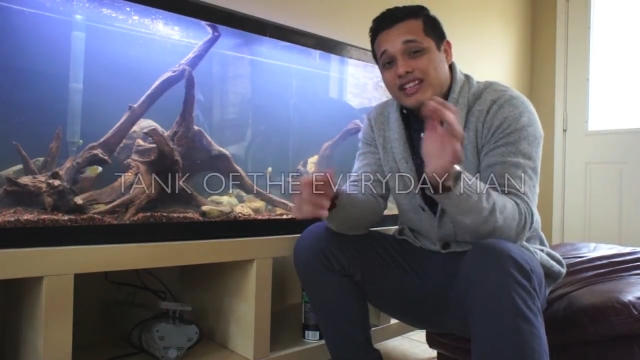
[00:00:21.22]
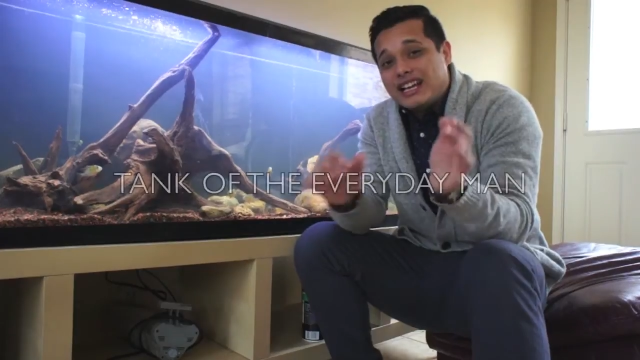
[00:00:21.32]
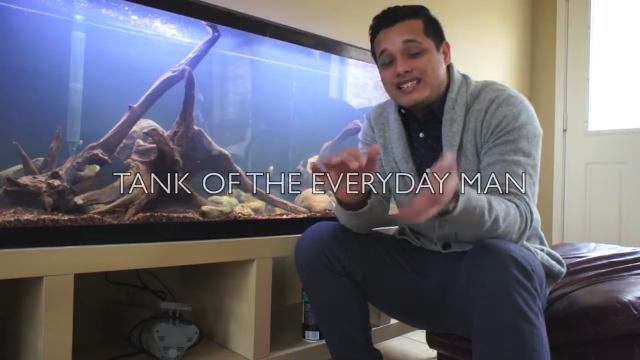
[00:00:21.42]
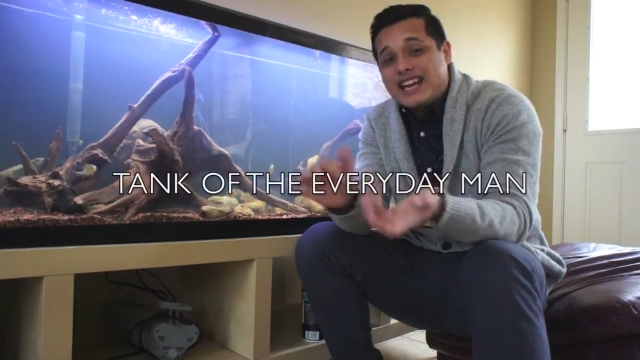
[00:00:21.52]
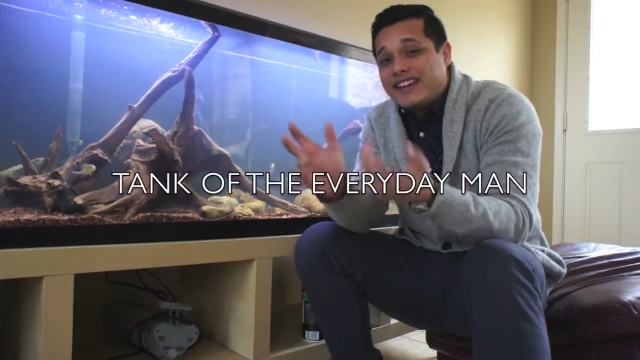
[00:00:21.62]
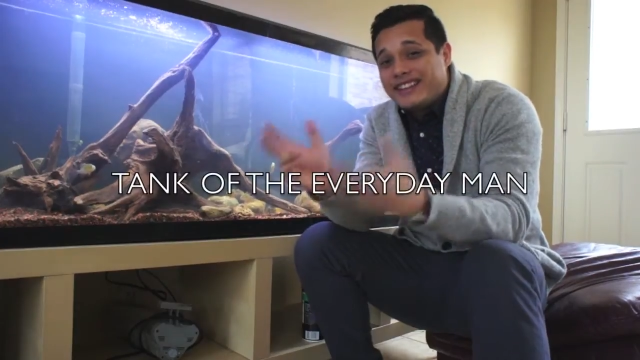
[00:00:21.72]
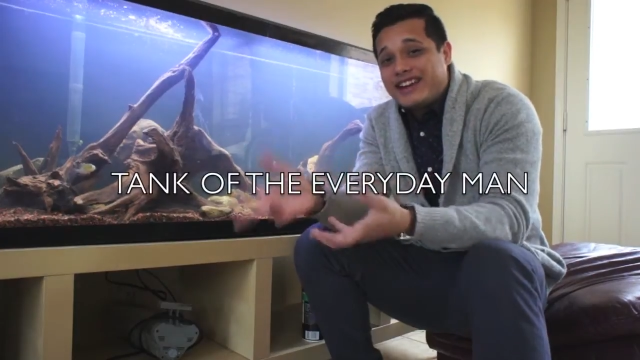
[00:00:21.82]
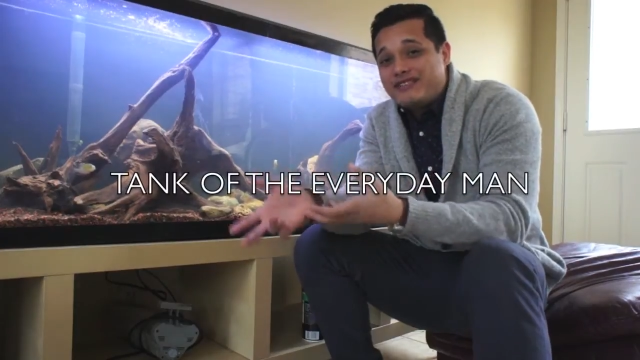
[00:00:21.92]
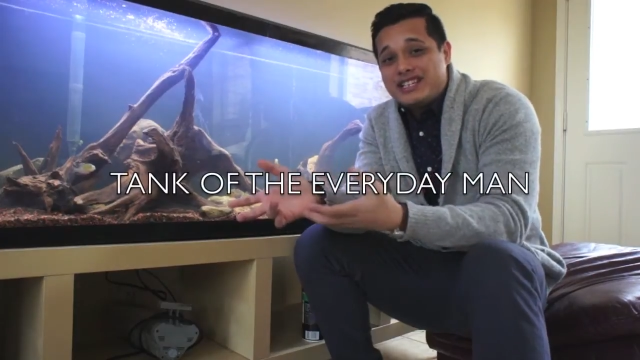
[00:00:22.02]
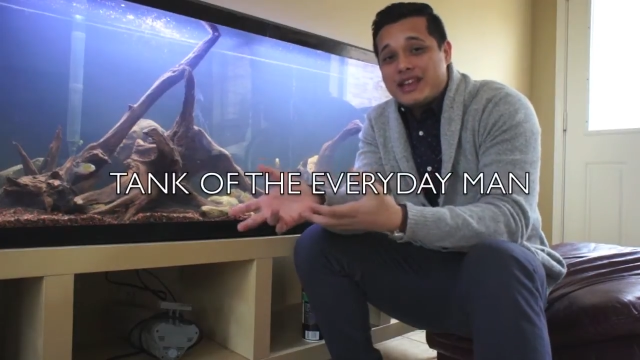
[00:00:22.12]
a tank of the
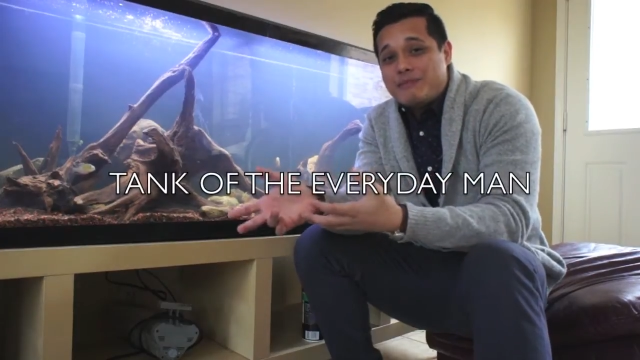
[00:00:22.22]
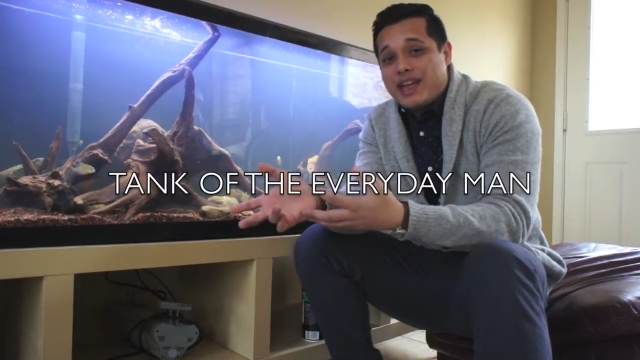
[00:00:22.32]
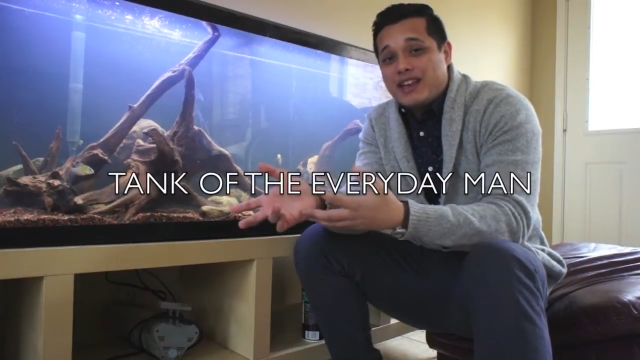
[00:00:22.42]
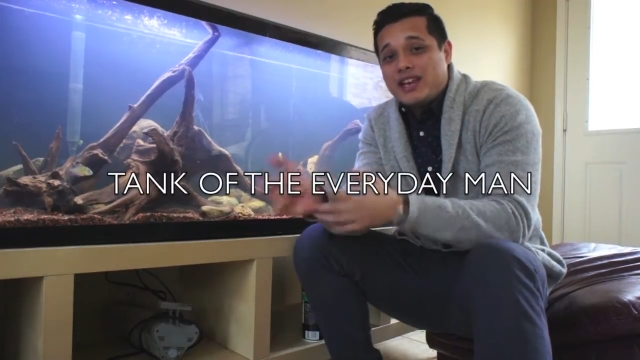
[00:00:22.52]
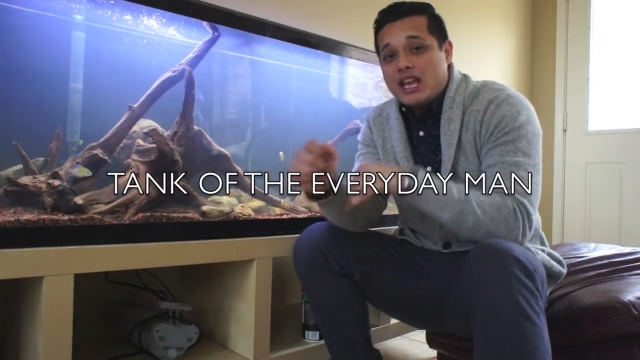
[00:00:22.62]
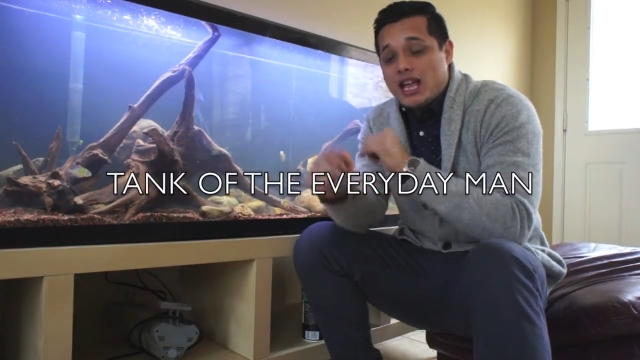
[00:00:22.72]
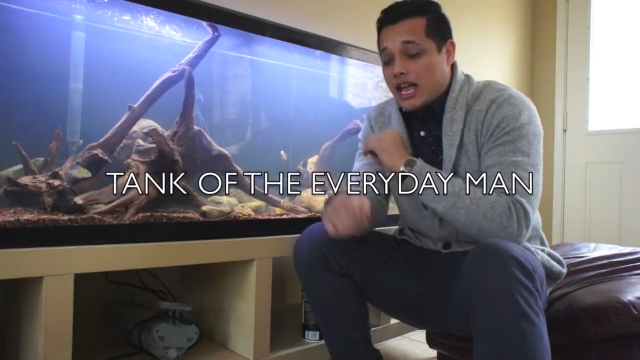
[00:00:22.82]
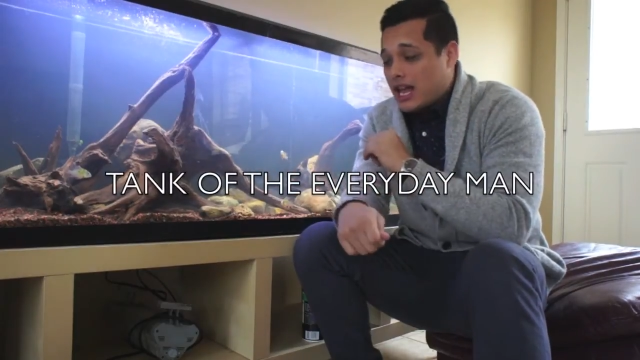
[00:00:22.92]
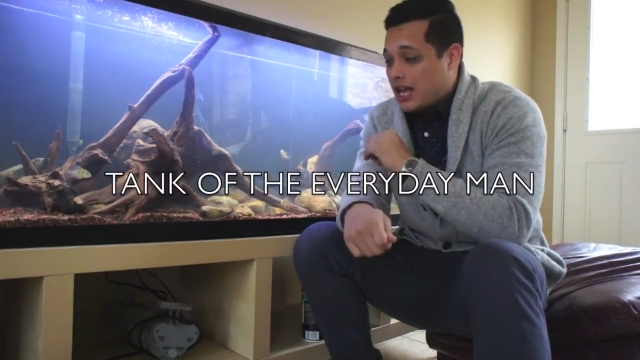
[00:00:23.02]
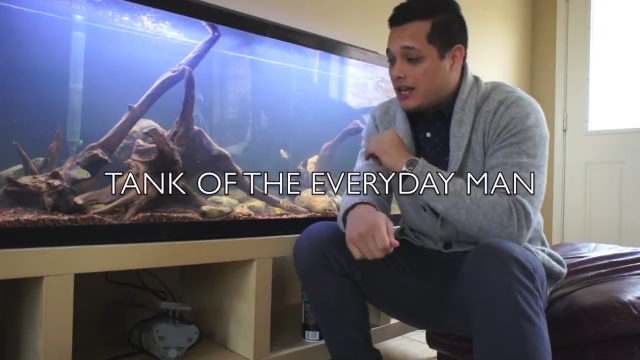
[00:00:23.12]
everyday man.
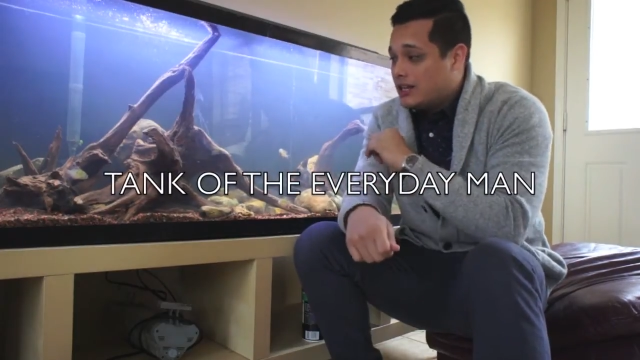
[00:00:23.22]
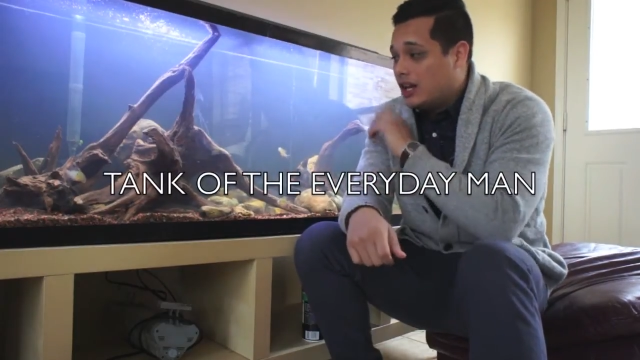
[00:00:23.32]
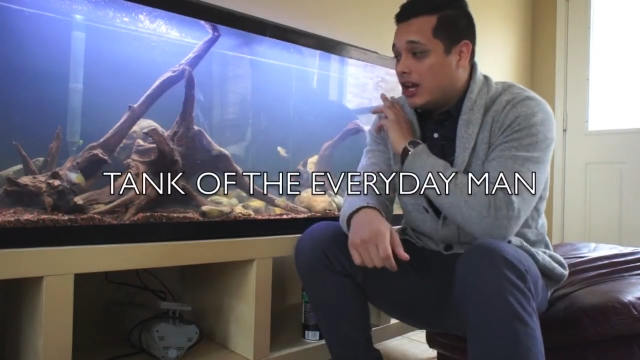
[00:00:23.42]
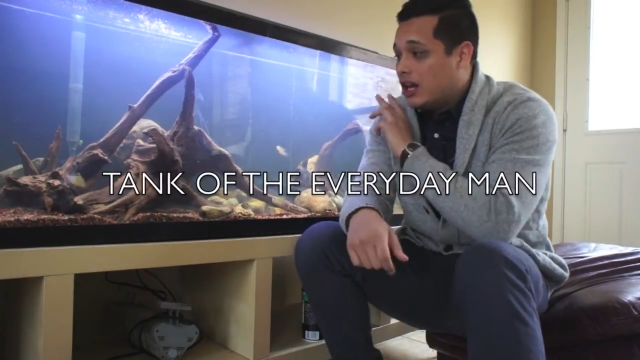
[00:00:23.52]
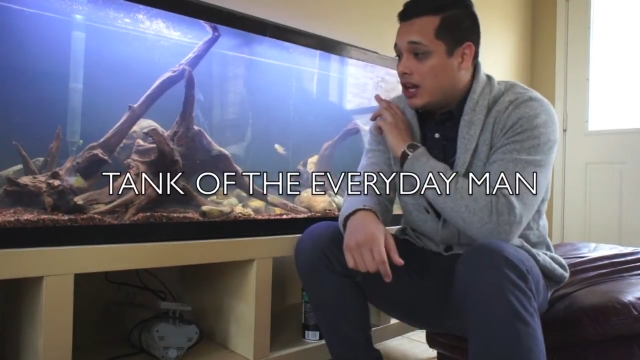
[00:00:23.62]
And